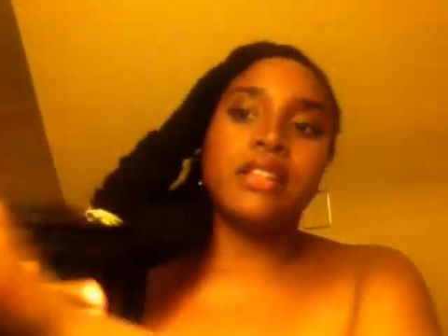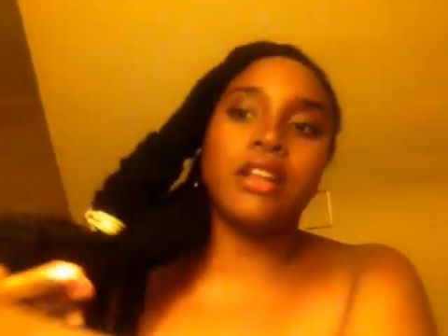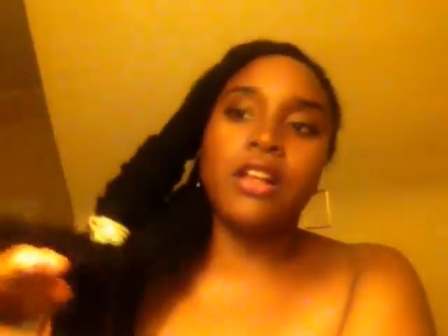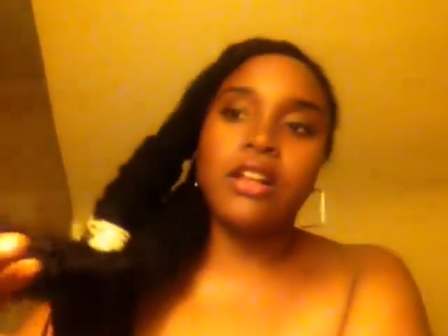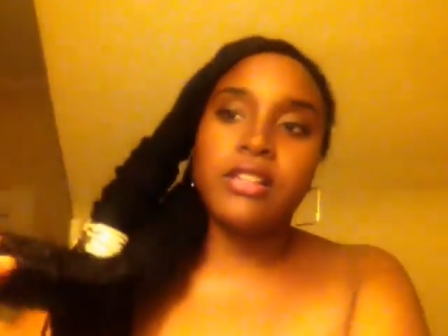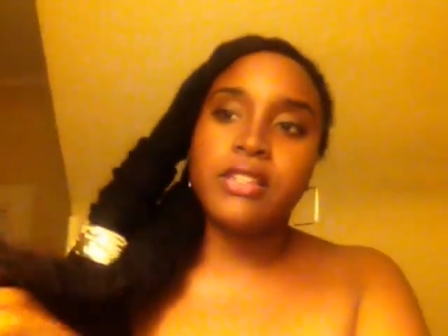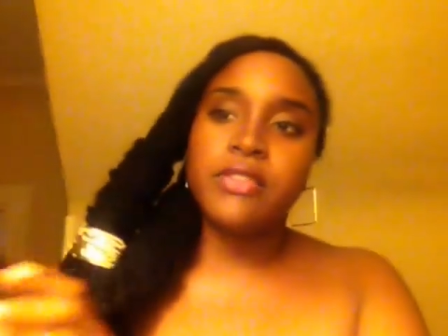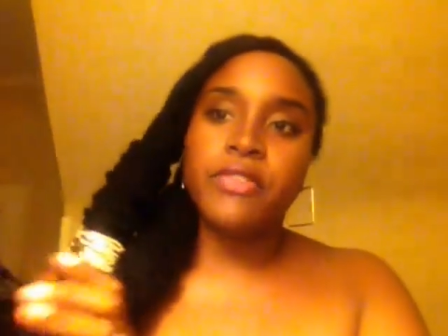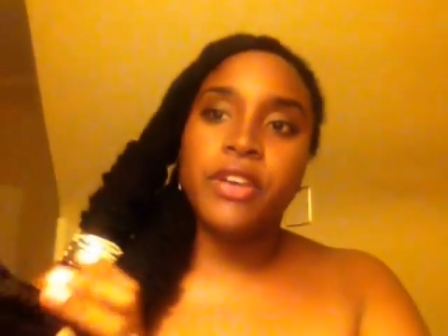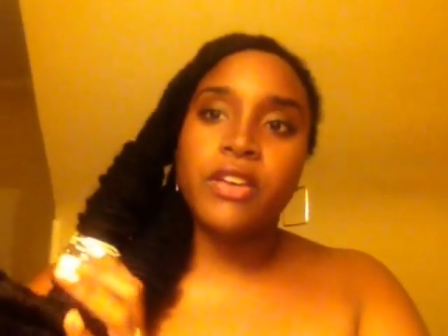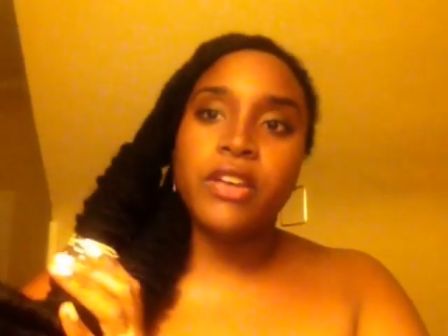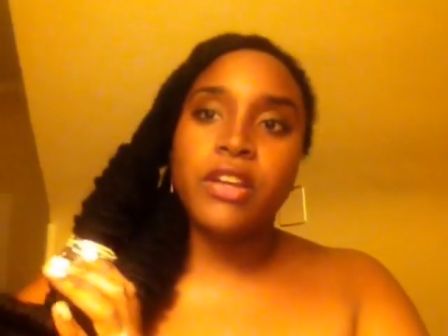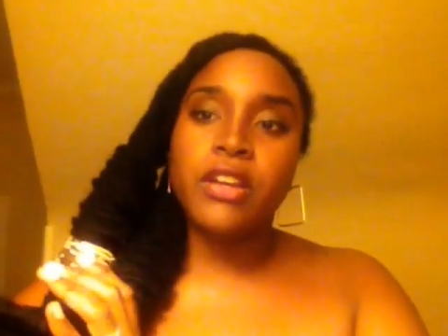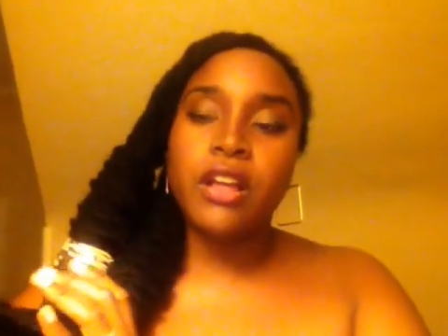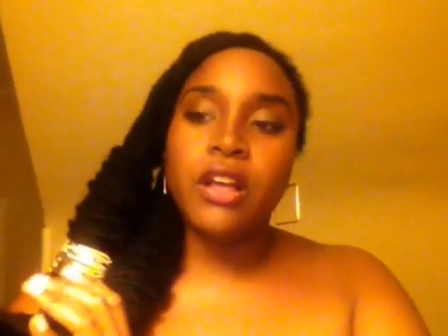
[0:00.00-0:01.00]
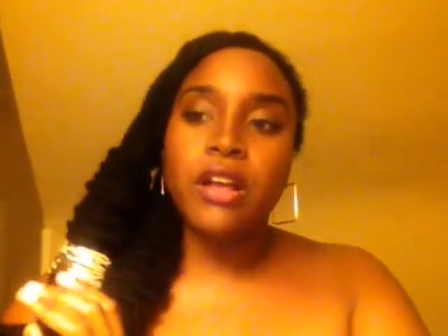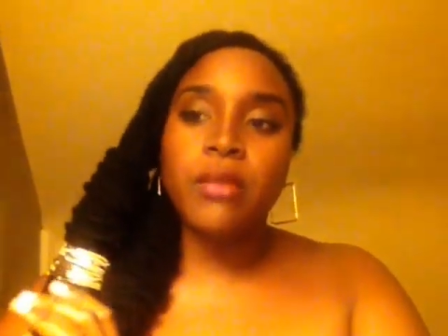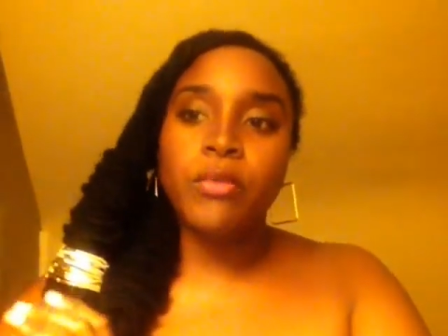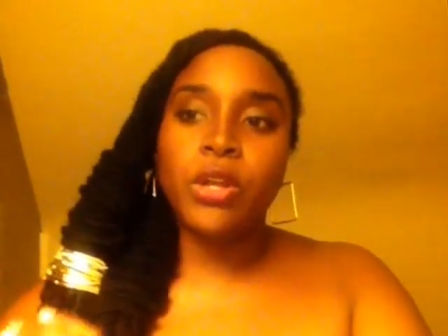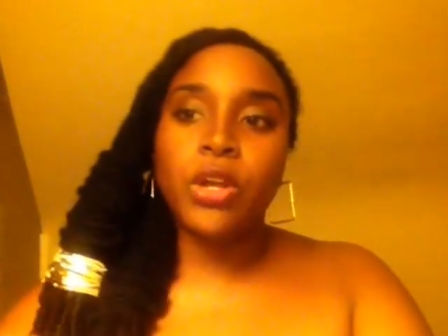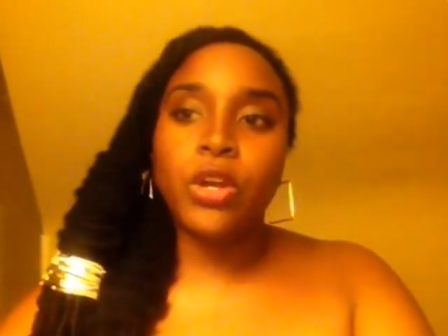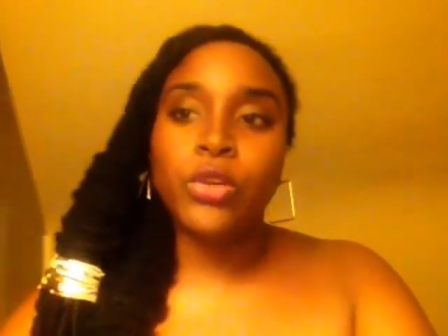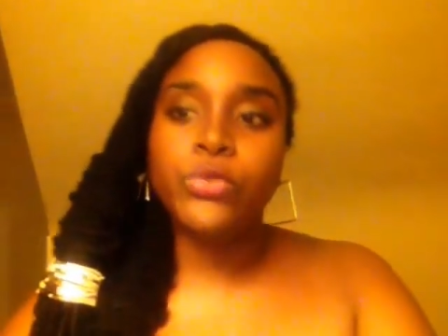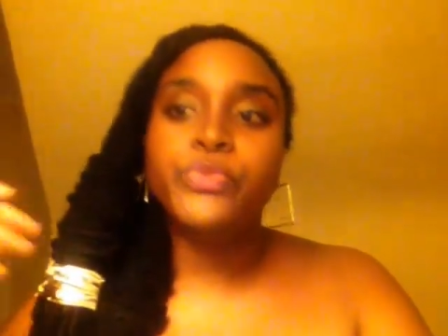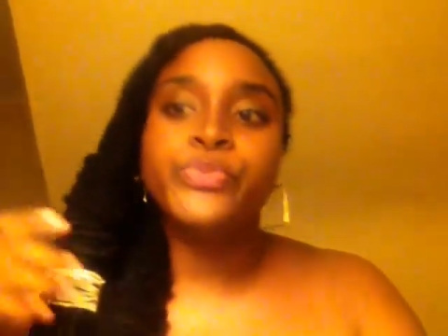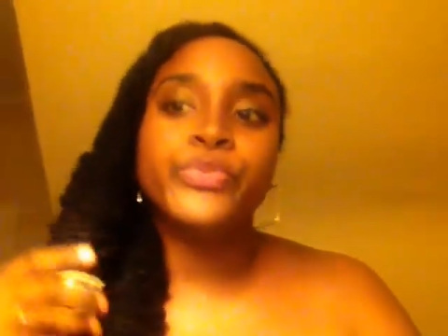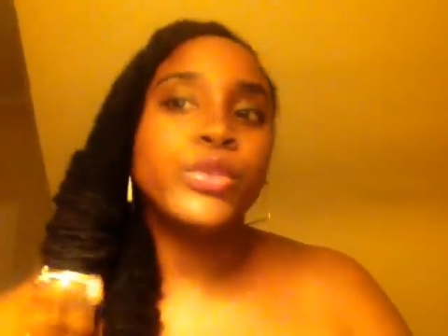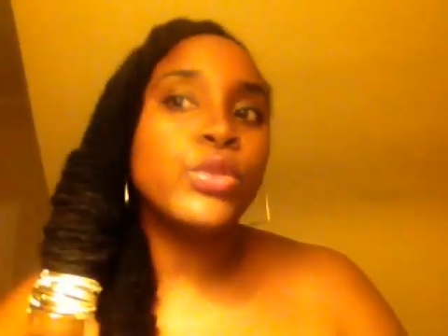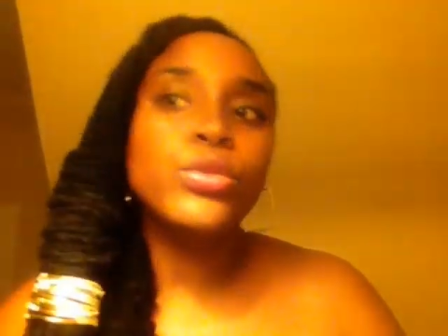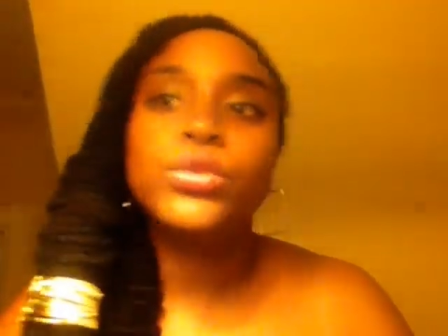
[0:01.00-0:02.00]
the locs are very um, long.
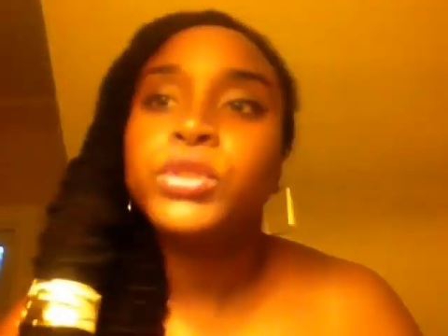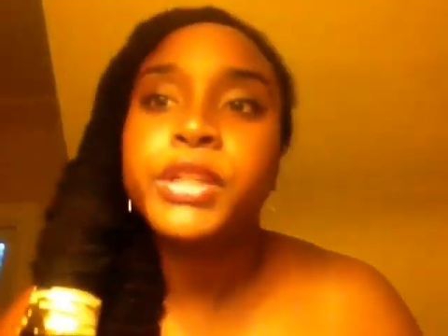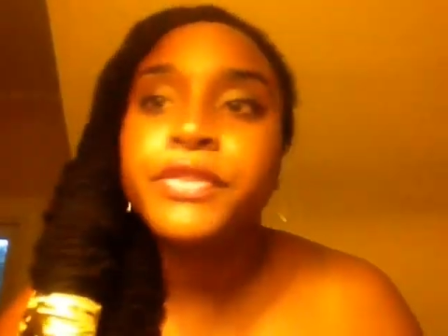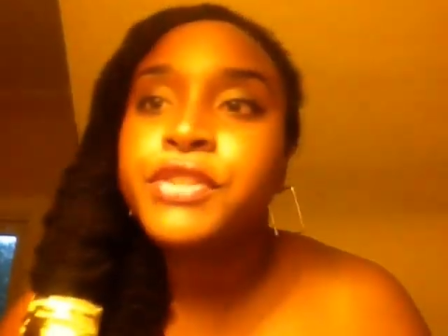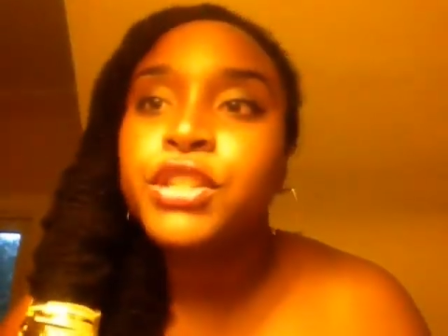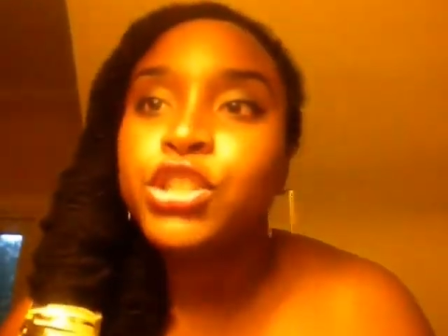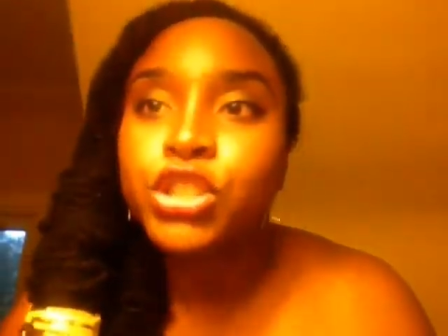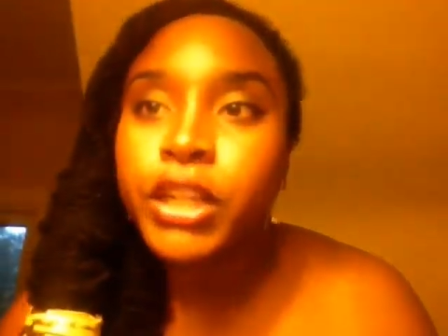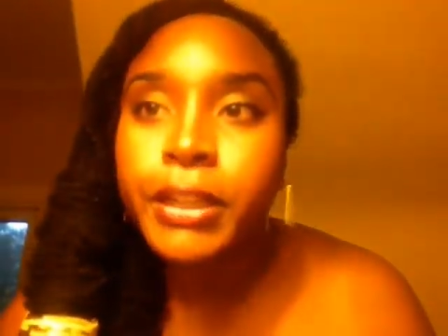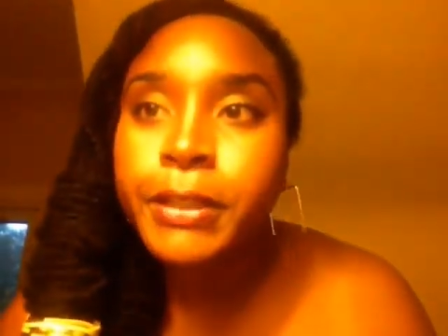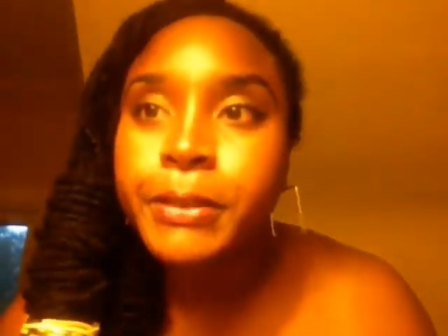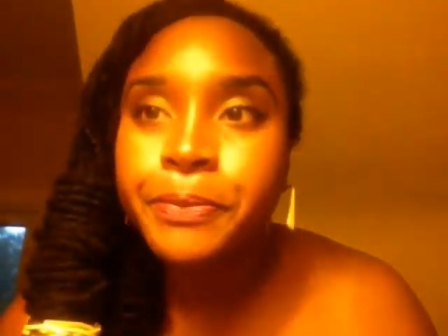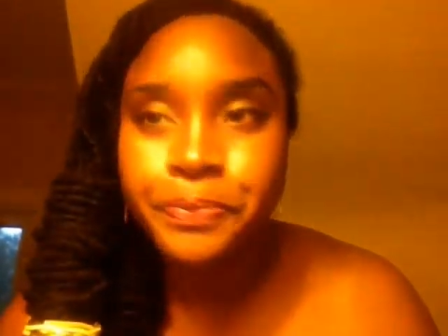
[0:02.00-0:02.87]
Who gives a shit?